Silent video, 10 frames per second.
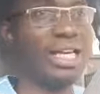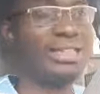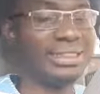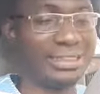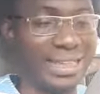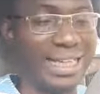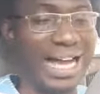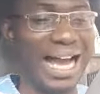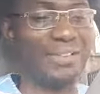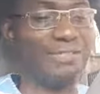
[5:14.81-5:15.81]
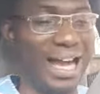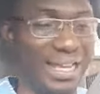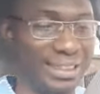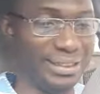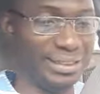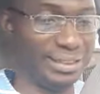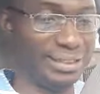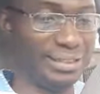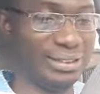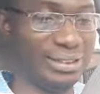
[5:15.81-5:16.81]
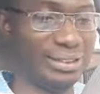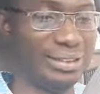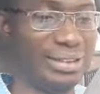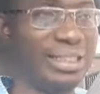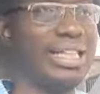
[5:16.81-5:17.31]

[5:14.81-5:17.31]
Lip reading: Seek advice.